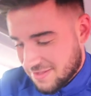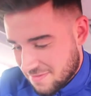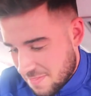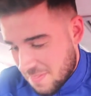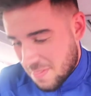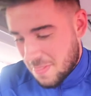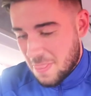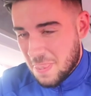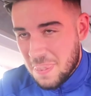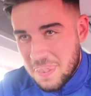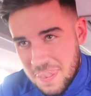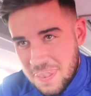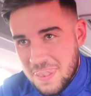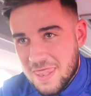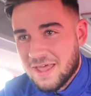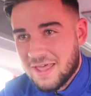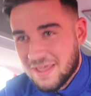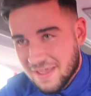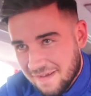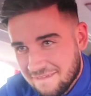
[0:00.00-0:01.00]

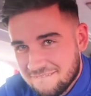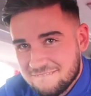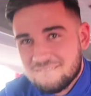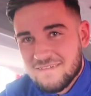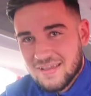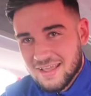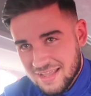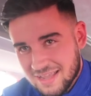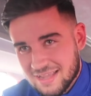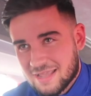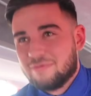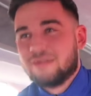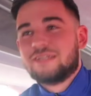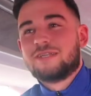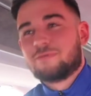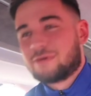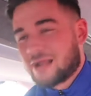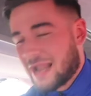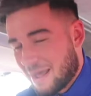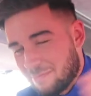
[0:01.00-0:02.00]
Yeah, come on. Give me
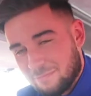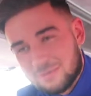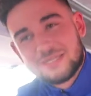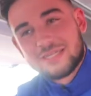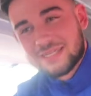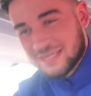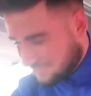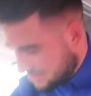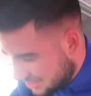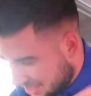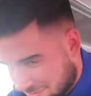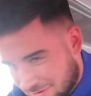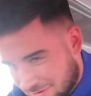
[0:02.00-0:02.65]
some claps. Come on,